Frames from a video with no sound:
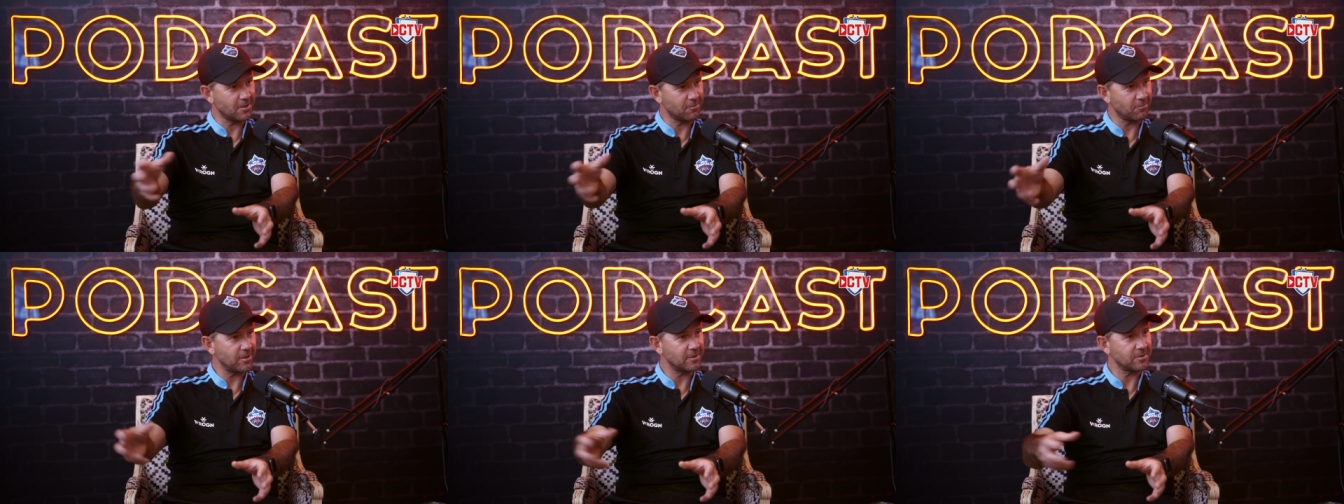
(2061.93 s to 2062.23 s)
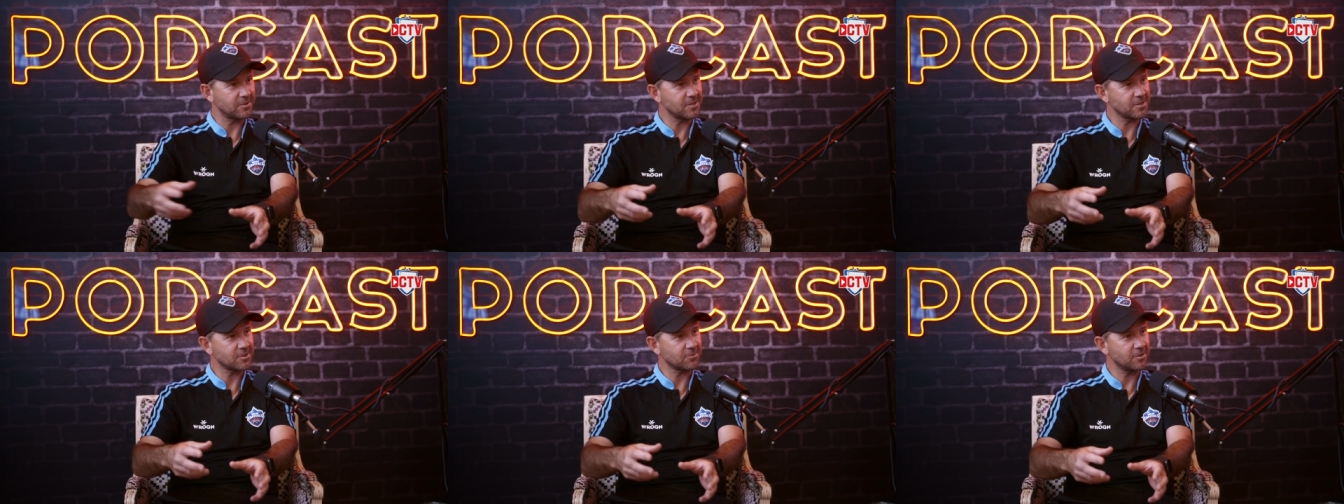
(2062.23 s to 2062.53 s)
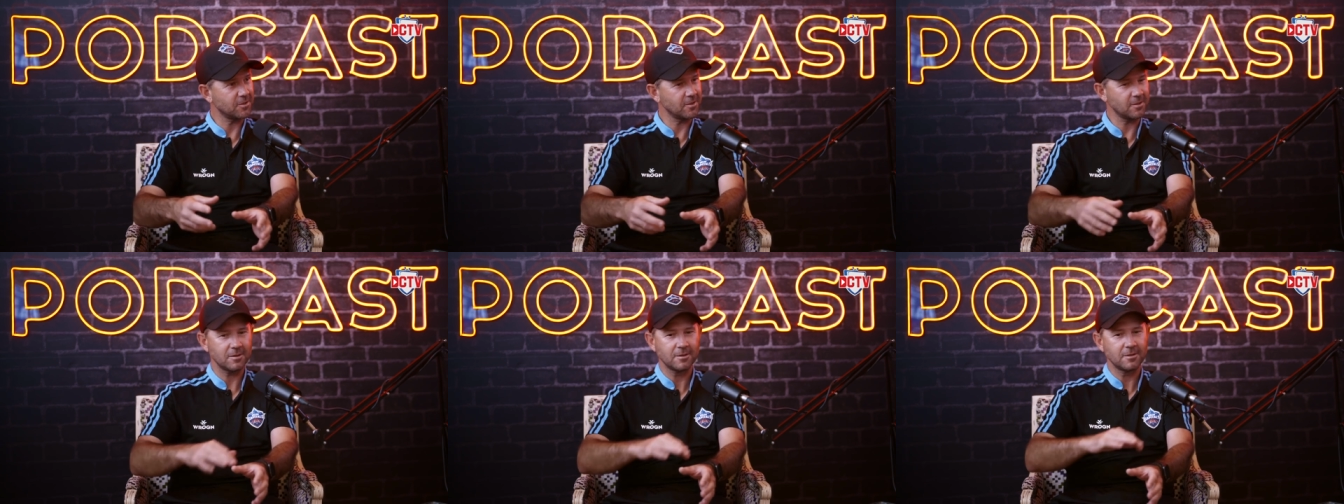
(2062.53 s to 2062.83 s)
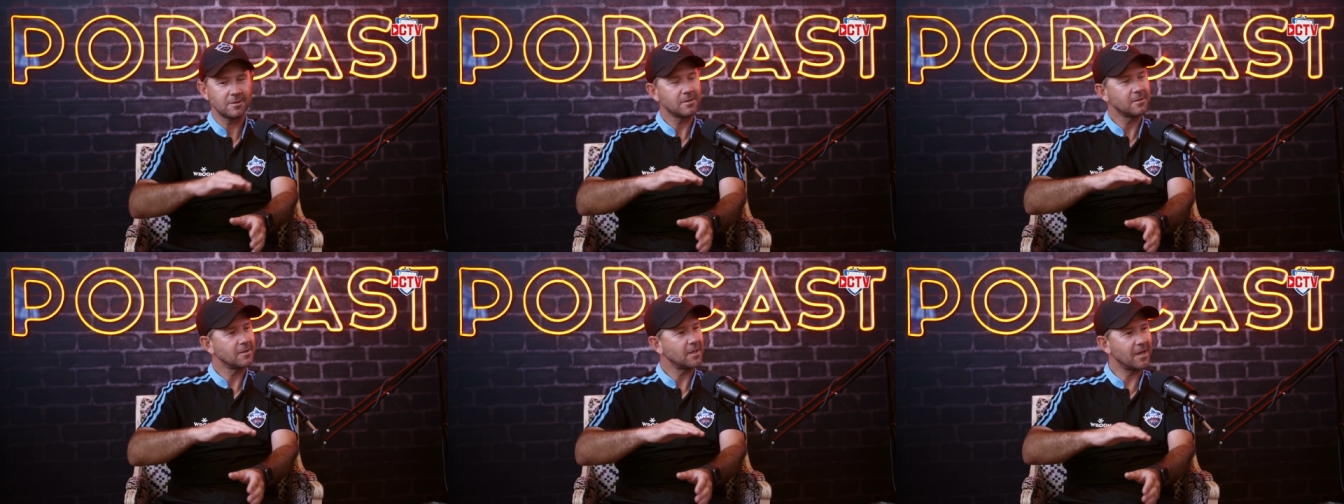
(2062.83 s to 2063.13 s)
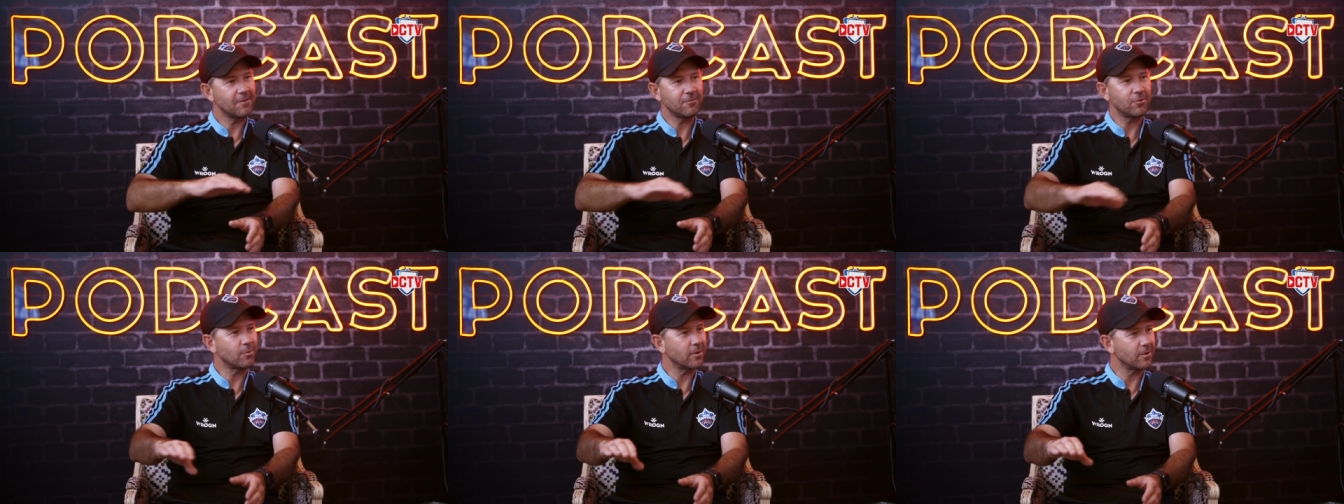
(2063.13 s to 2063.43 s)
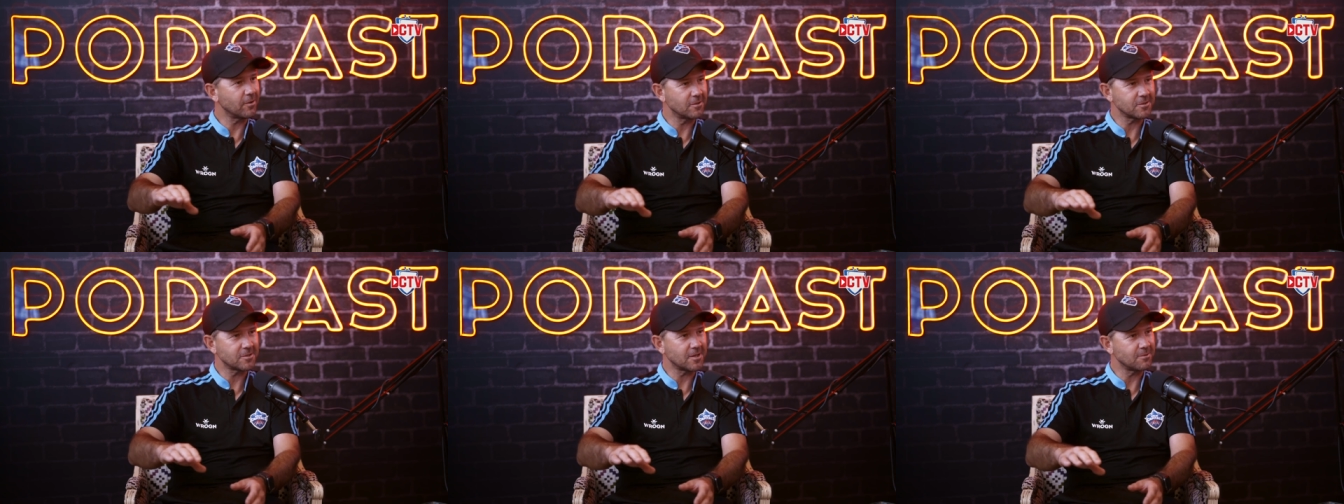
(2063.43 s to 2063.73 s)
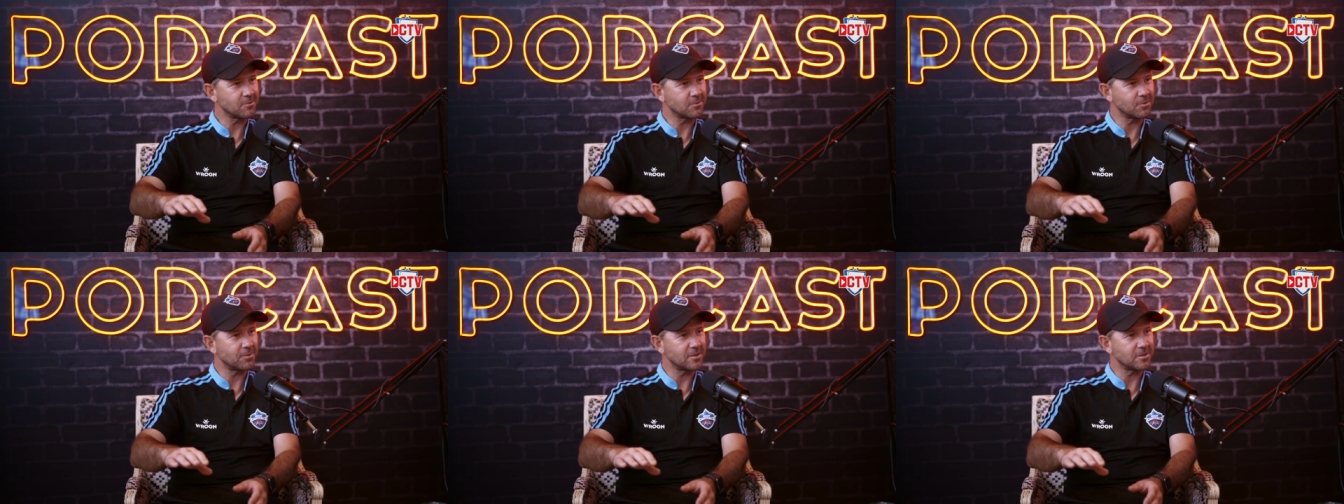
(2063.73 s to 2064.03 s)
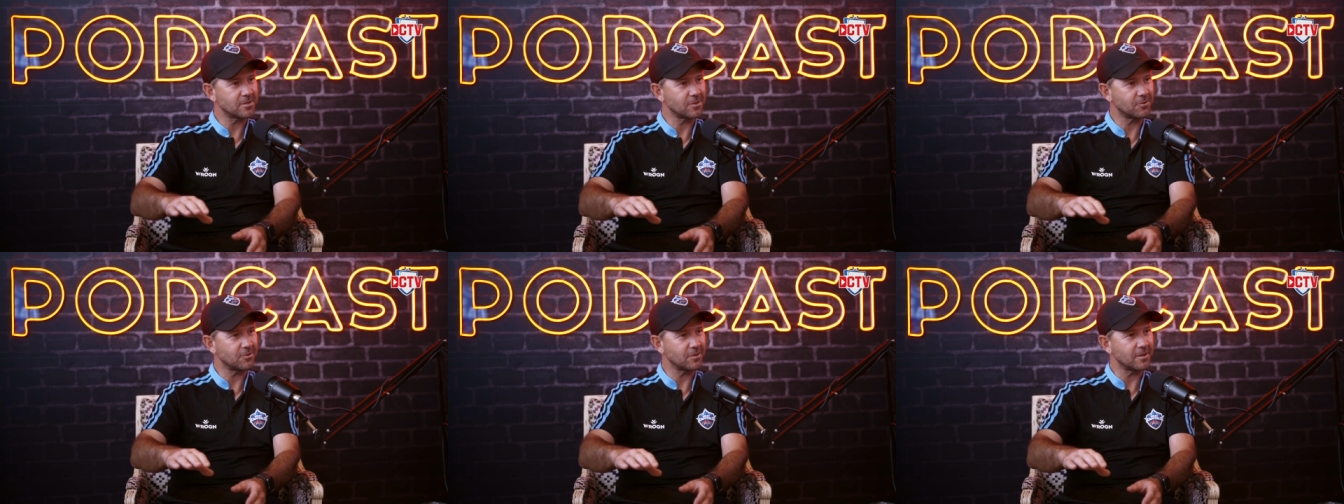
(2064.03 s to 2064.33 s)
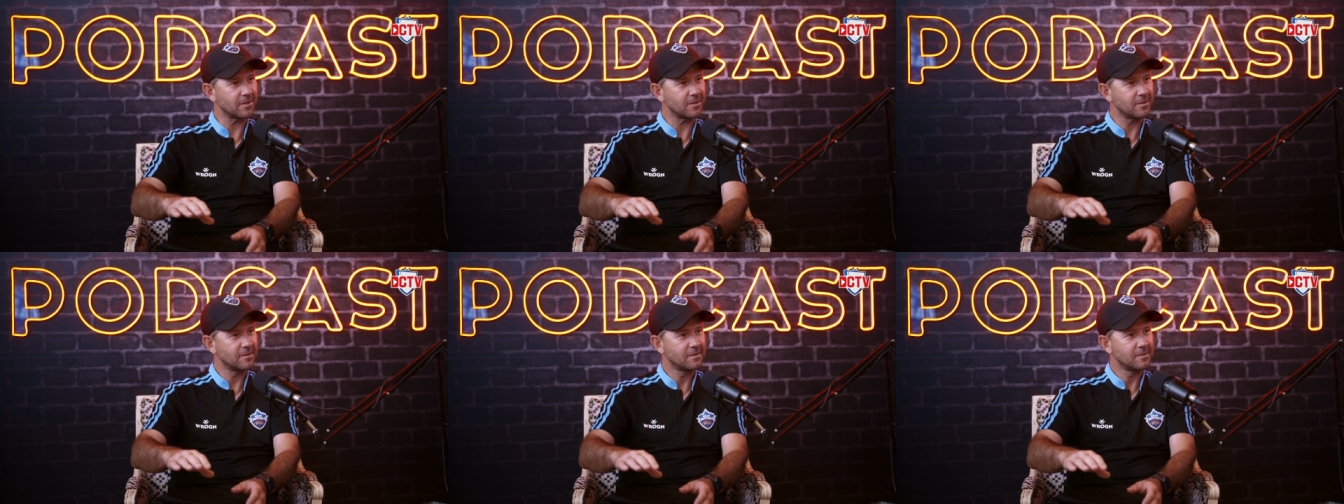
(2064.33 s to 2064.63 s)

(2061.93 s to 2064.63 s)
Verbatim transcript: around Test cricket, every one of those games would have been sold out.